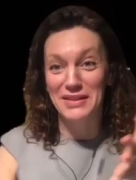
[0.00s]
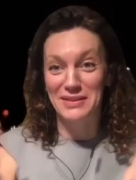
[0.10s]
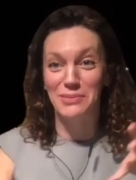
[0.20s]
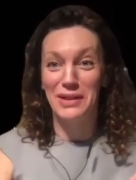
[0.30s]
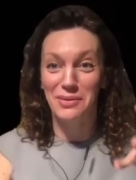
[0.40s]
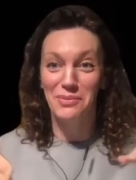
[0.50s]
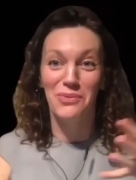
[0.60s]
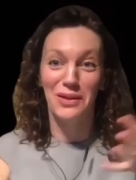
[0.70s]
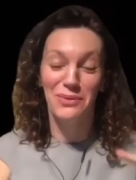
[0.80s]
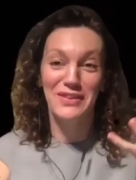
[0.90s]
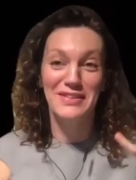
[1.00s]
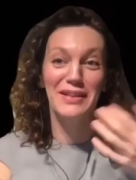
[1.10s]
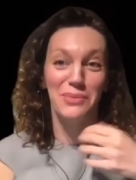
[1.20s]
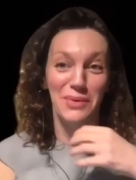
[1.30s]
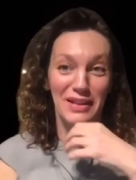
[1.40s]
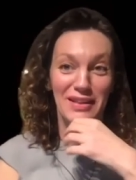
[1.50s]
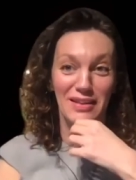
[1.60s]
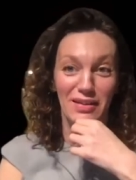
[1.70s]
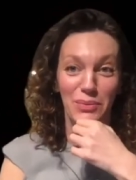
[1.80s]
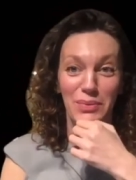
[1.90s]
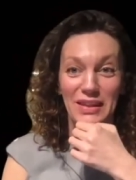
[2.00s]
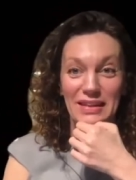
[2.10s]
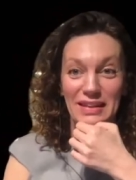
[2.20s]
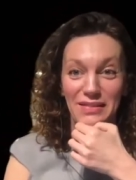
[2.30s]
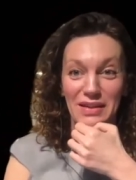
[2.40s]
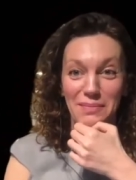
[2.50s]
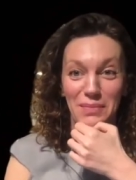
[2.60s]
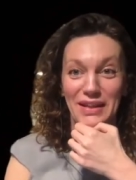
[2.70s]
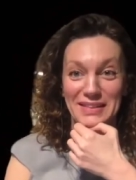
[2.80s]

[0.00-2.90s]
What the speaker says: when we deal with the living matter.